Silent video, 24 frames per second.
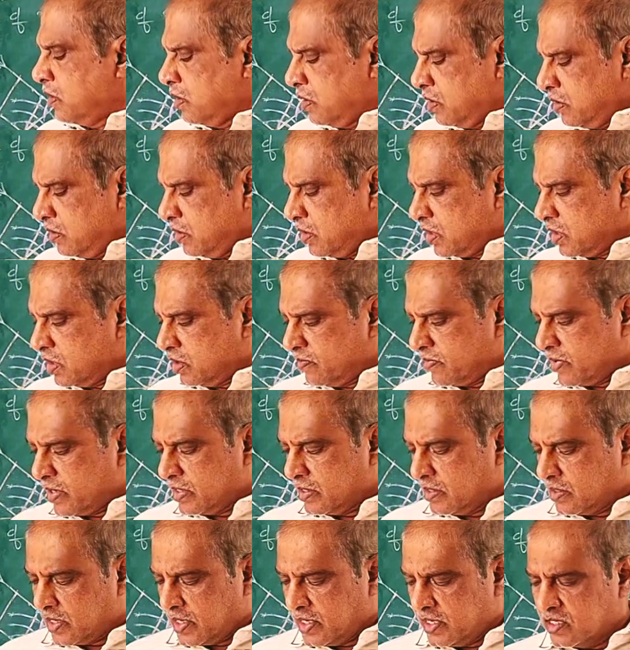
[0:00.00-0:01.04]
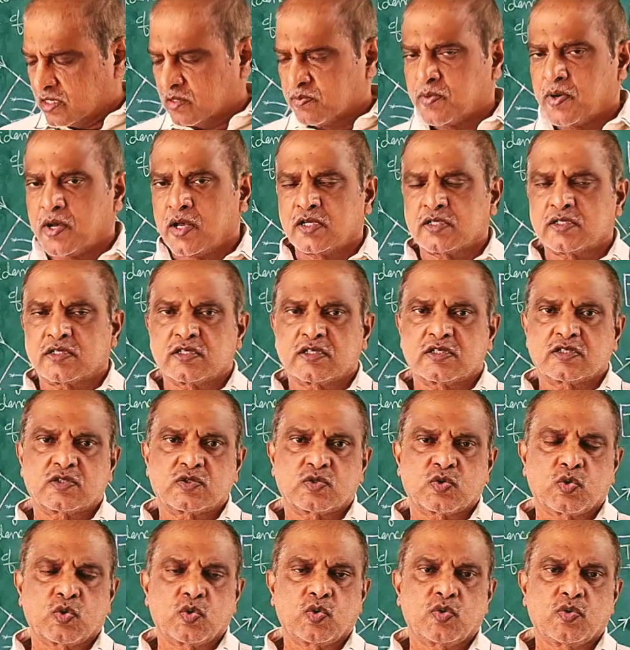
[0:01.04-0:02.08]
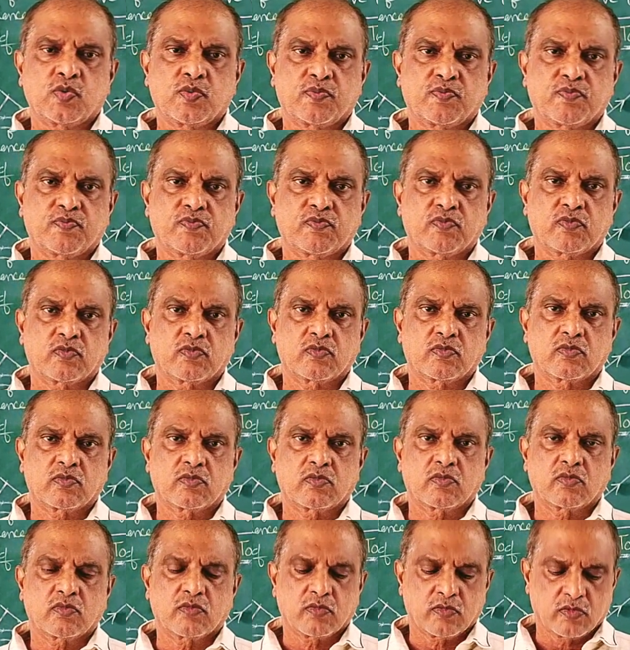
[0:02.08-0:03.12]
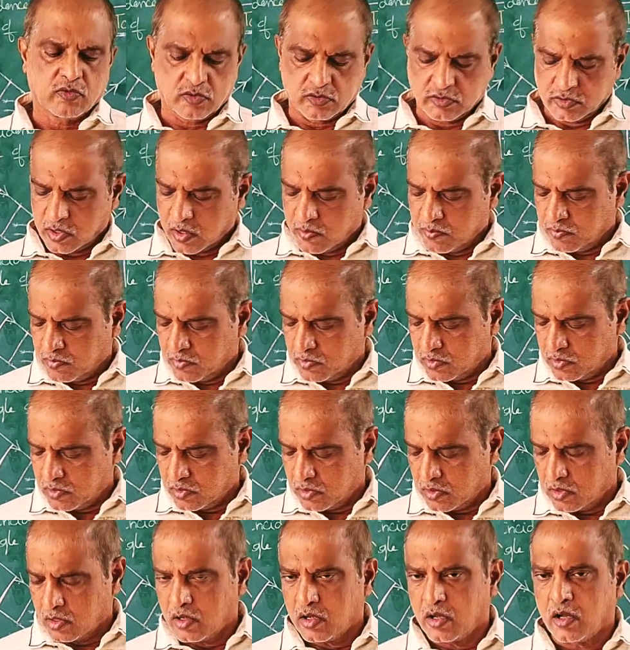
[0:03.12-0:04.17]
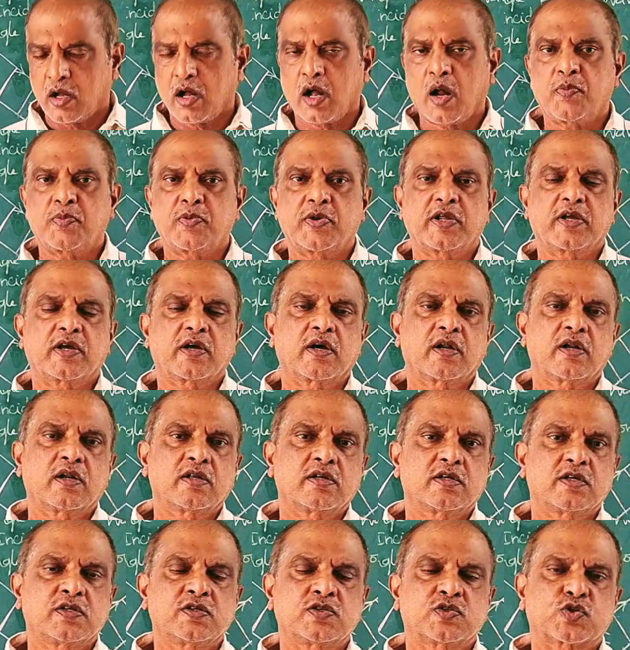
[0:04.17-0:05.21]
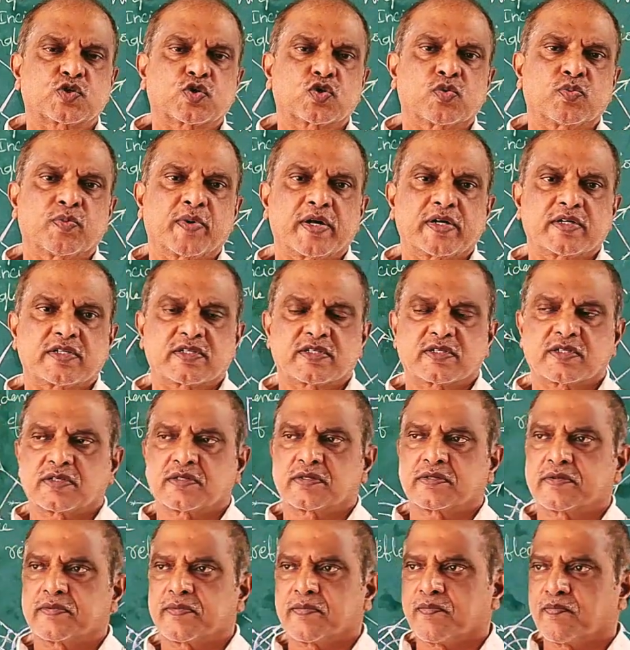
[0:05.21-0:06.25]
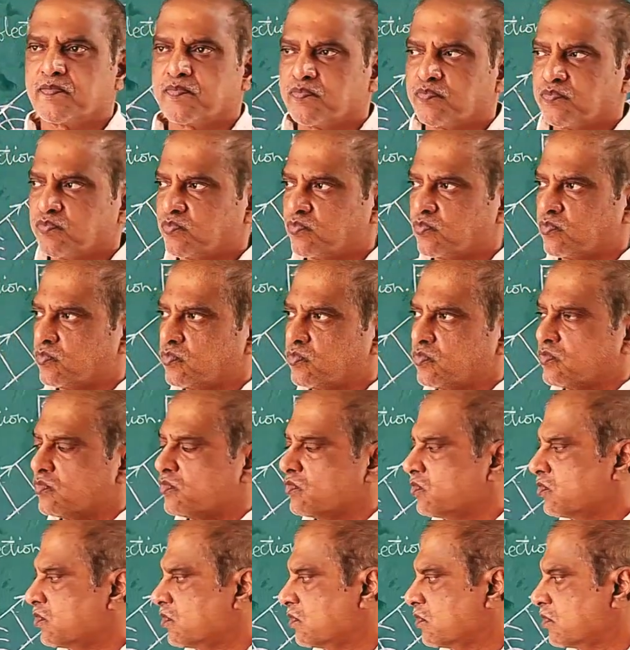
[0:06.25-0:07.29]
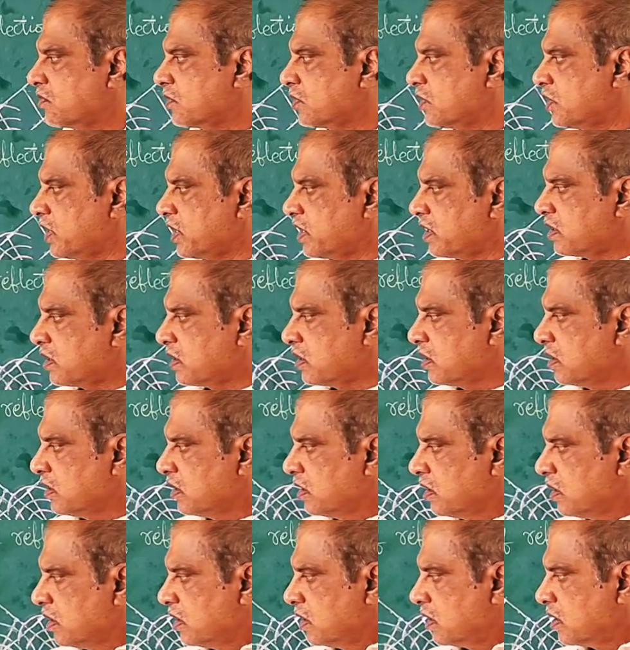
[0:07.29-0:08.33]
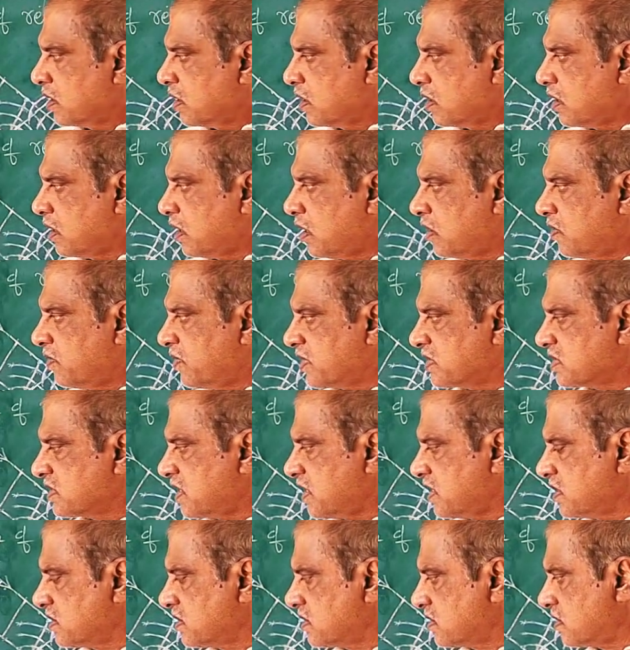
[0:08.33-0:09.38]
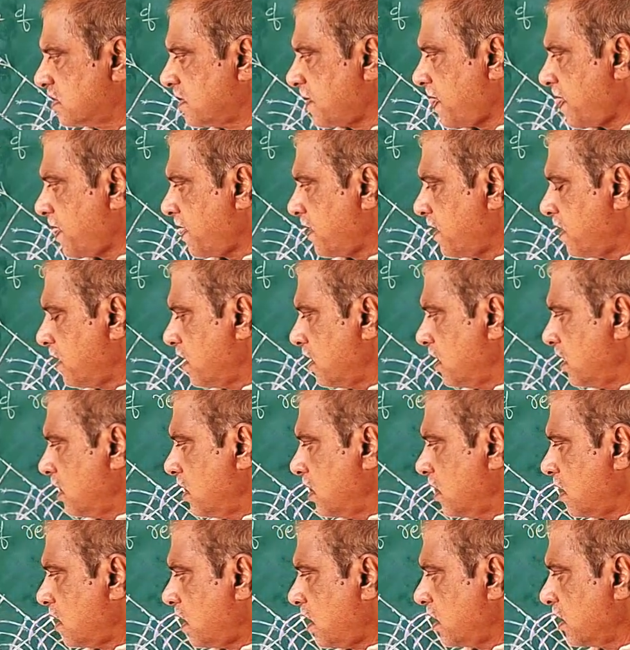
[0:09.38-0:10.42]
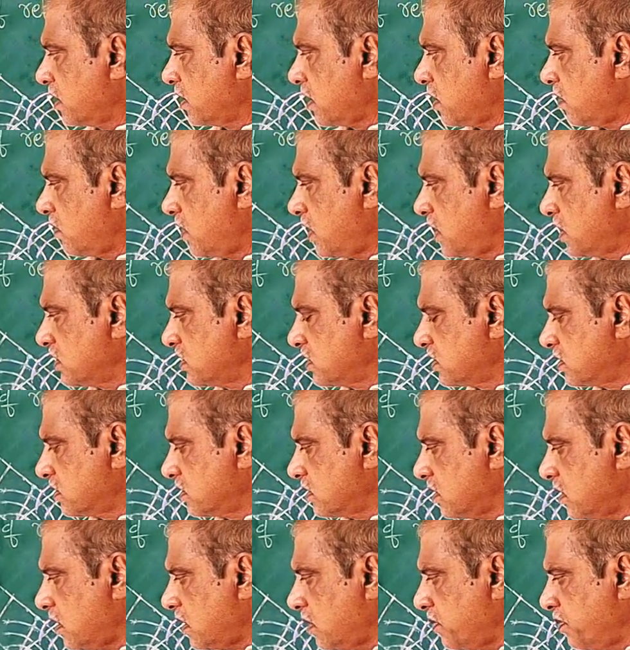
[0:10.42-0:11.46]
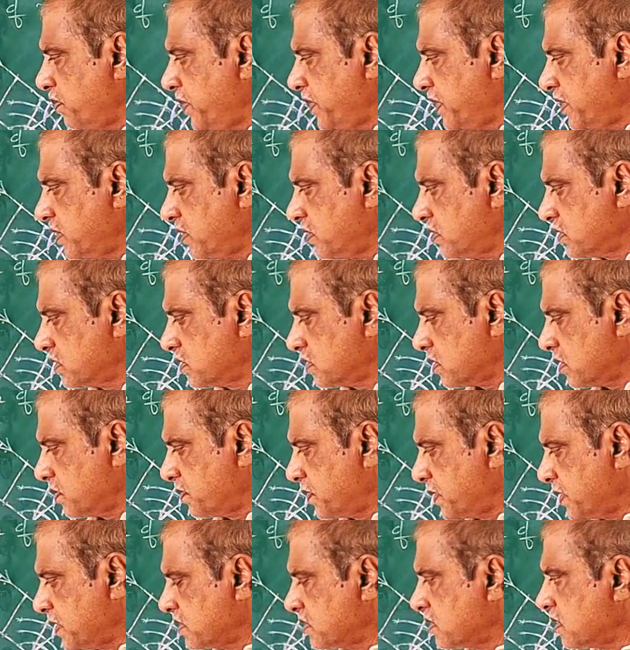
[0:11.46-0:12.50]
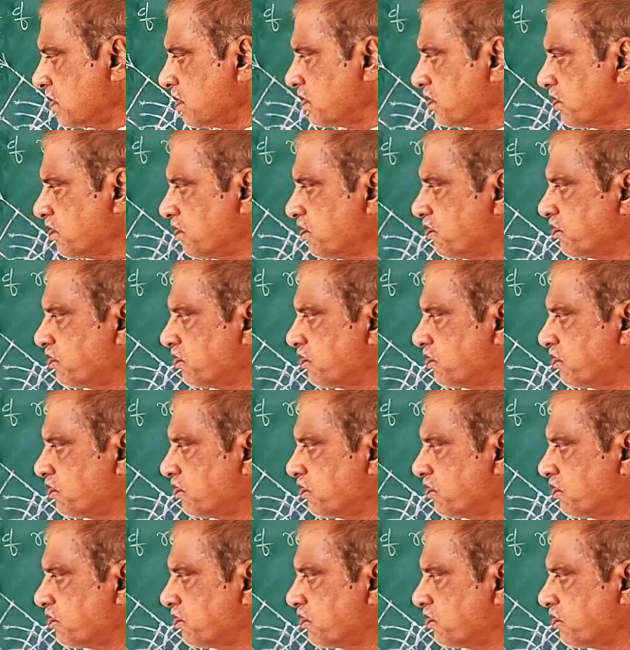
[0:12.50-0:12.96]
Here, when light passes through some optical instruments like convex lens, concave lens, or mirrors or prism,